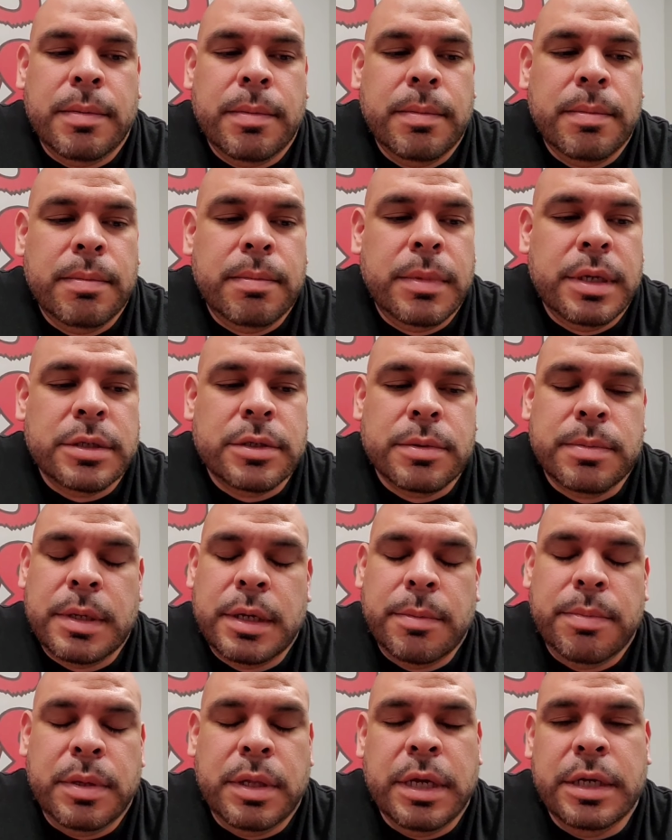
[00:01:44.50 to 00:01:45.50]
muscle
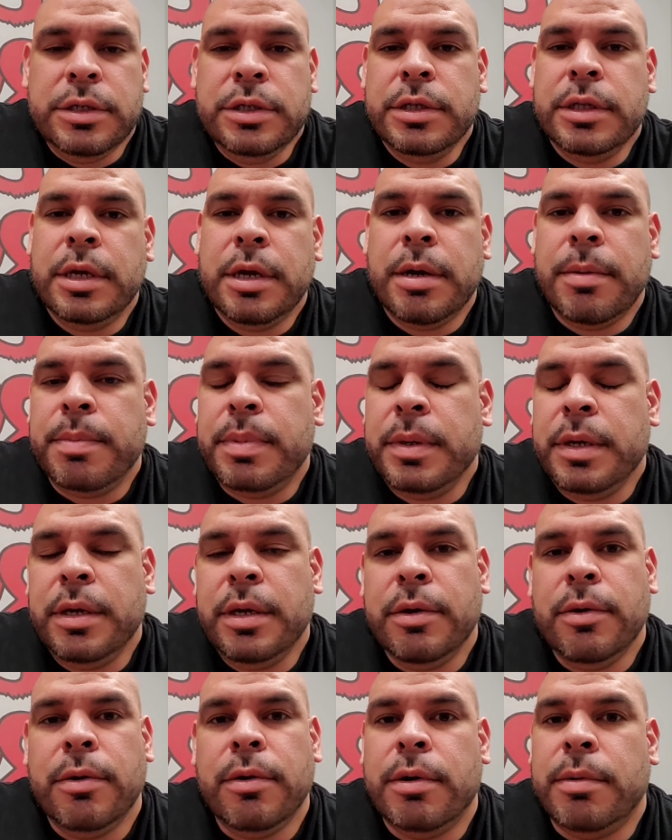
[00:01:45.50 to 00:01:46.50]
manipulation
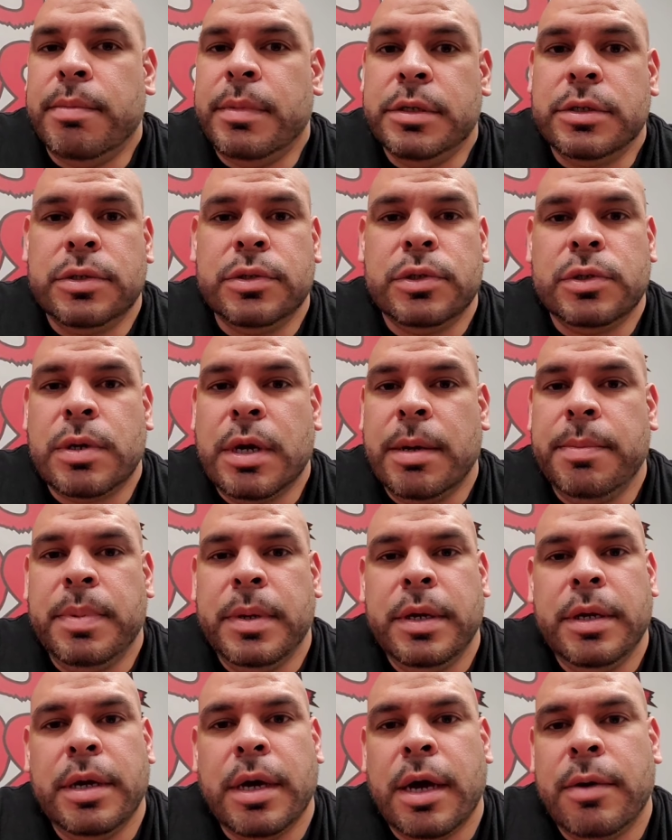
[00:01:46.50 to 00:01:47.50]
therapy or muscle
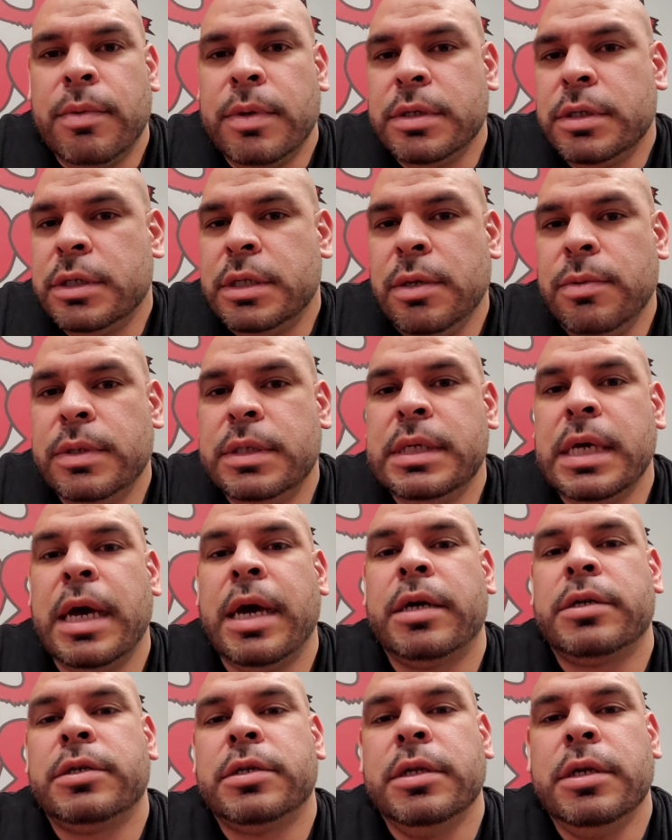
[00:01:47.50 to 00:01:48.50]
scraping. I want to see what's
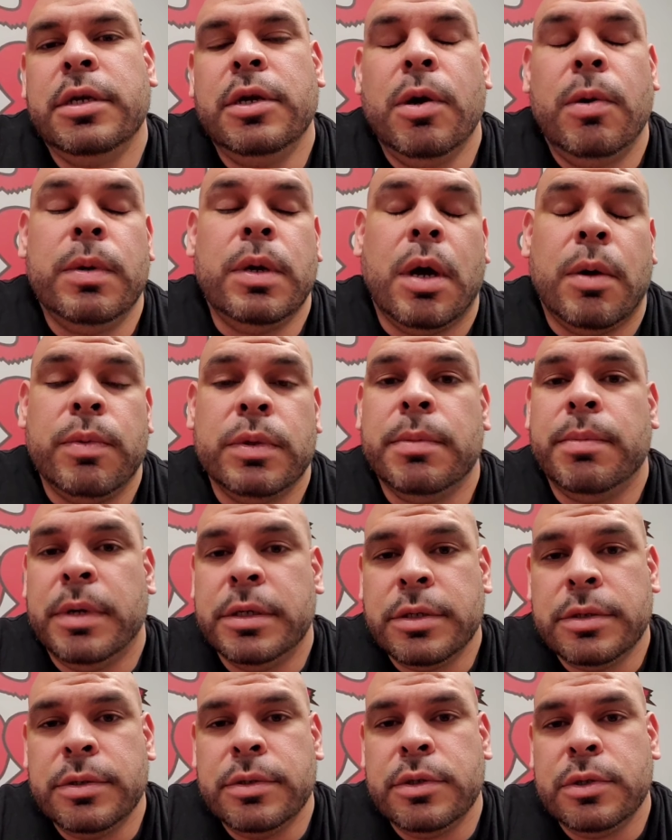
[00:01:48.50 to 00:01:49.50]
actually going on with the
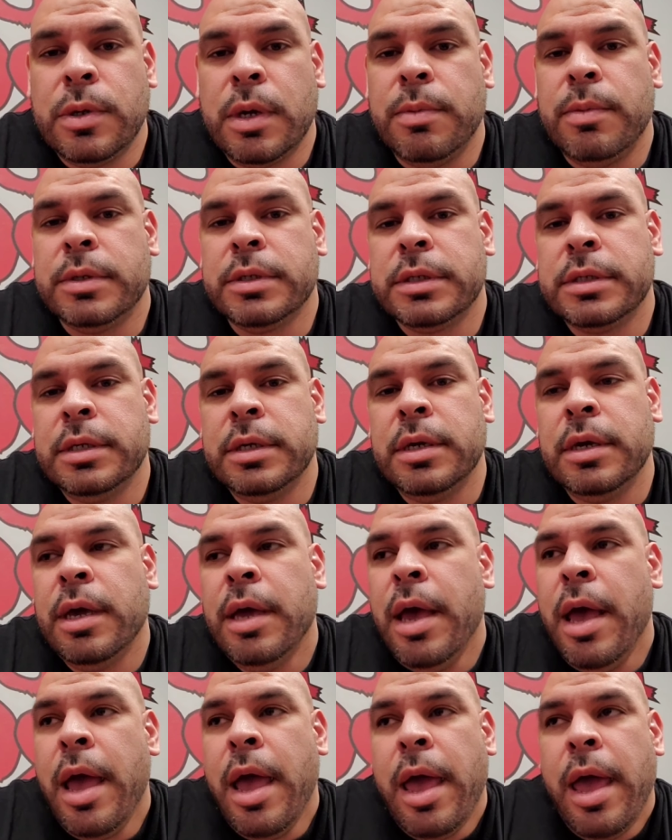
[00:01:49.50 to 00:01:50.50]
muscles, so I want to see
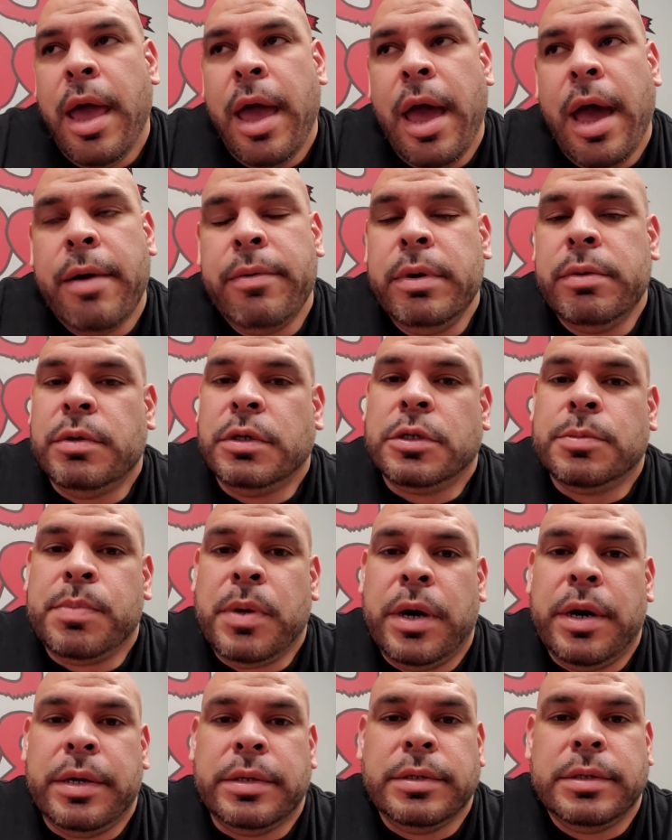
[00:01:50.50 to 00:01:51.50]
how it
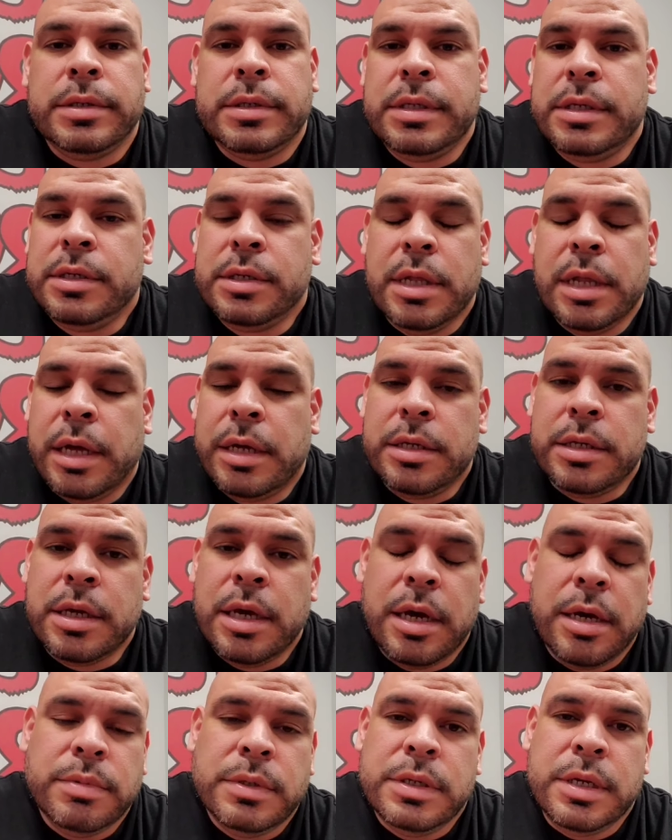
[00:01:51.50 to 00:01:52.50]
responds. And there's a lot of
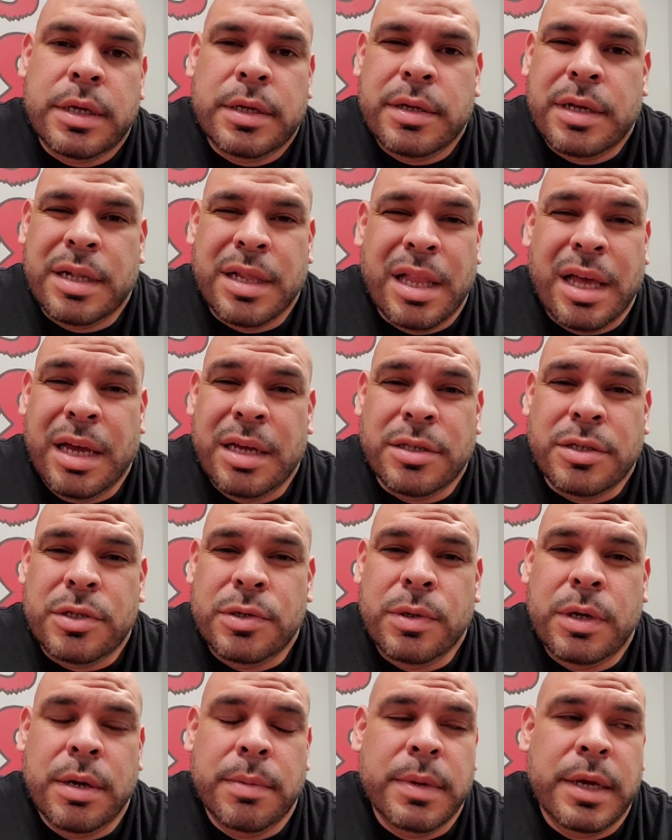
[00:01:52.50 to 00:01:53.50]
times that clients
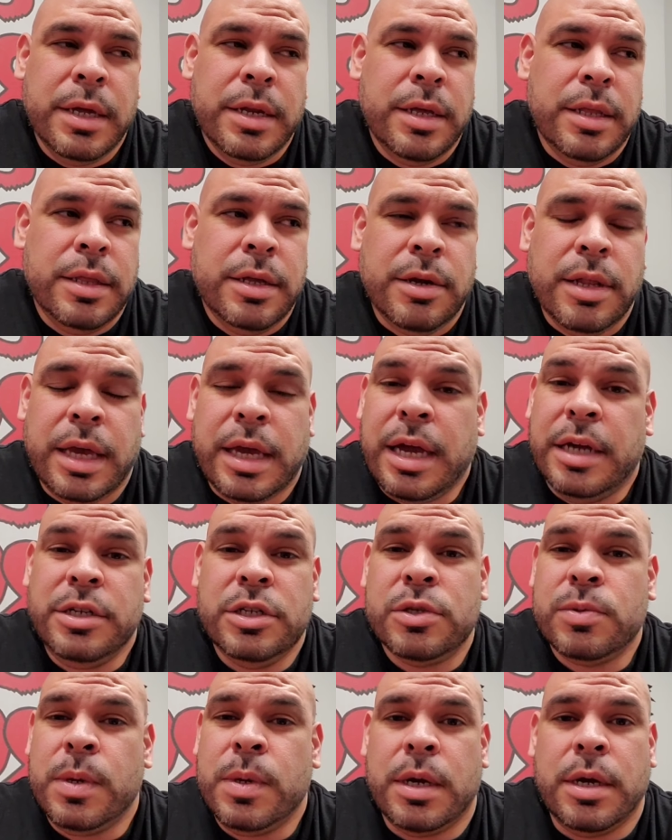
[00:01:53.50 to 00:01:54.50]
do come in and they're like, I
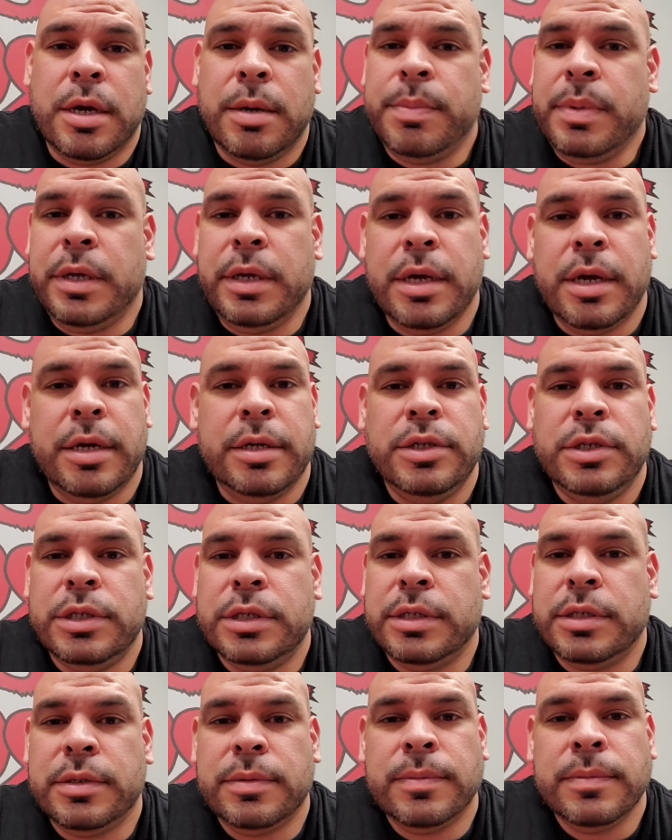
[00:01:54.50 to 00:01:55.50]
just want cupping done,
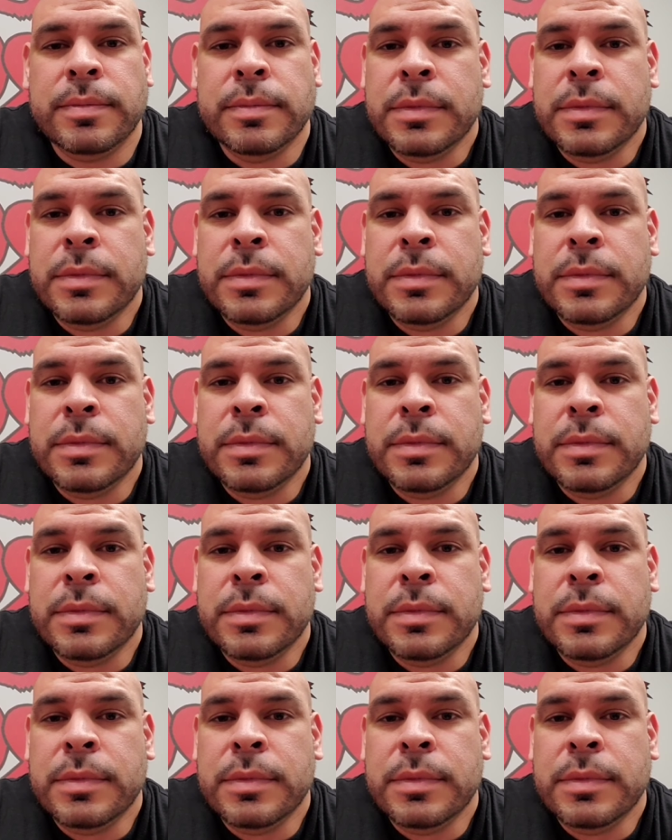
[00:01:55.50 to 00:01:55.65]
just